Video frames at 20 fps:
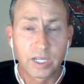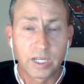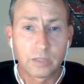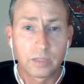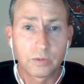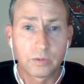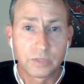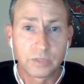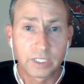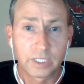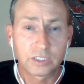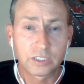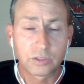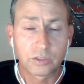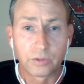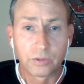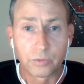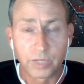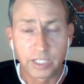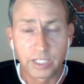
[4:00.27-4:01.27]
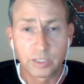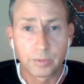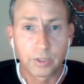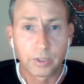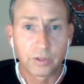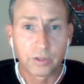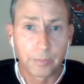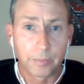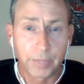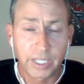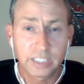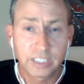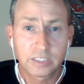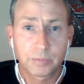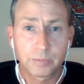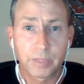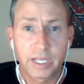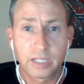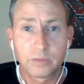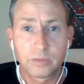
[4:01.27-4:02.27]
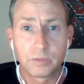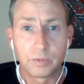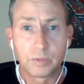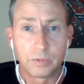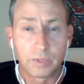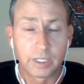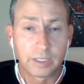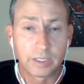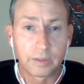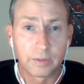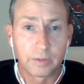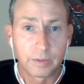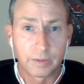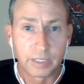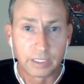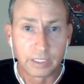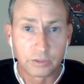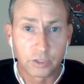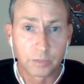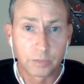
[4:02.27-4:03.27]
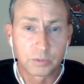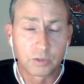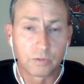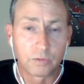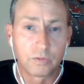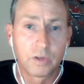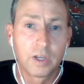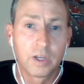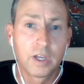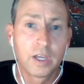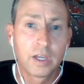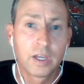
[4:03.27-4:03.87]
well, not just on the radio, but on the baseband in terms of